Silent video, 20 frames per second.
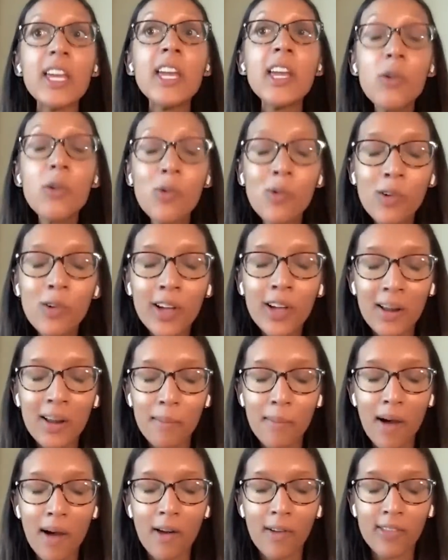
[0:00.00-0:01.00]
equal in
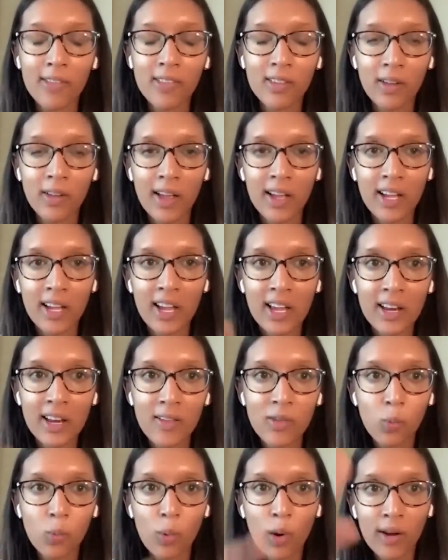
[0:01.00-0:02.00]
amount. So, like, it
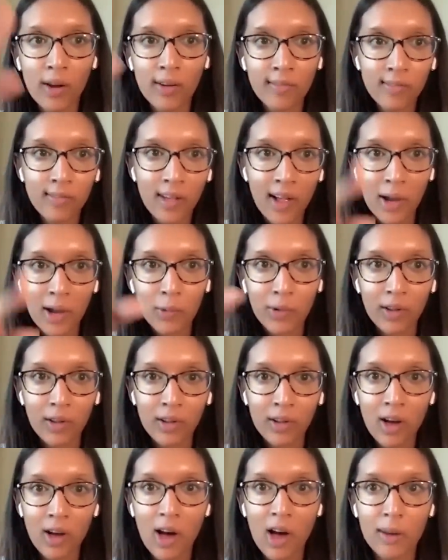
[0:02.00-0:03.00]
is one
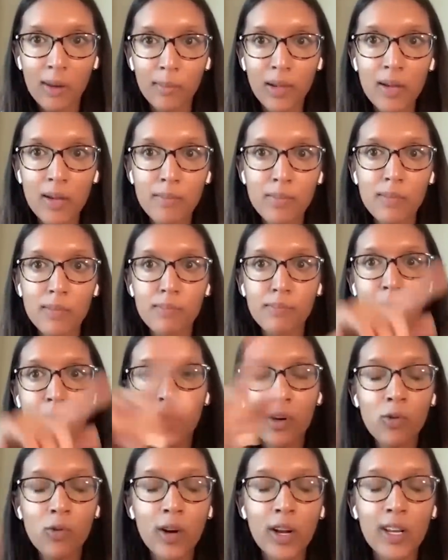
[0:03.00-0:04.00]
flywheel economy, but
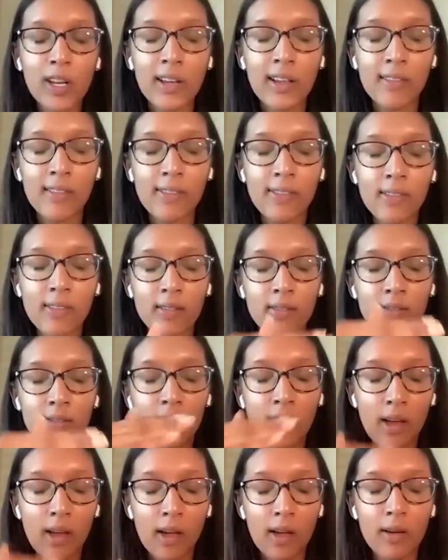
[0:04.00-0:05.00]
Bitcoin needs
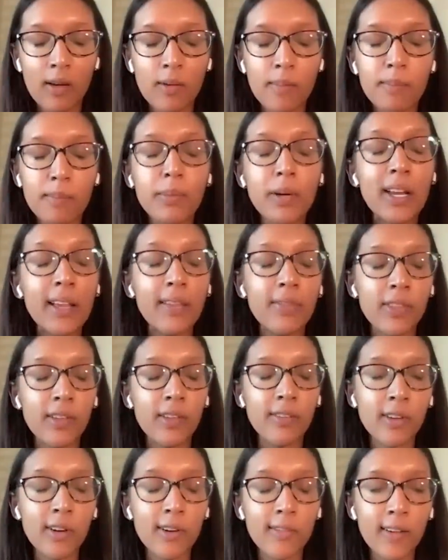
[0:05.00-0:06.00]
the beneath
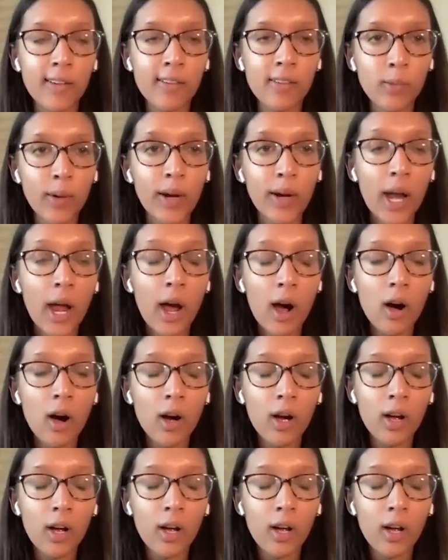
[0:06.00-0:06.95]
the surface right now.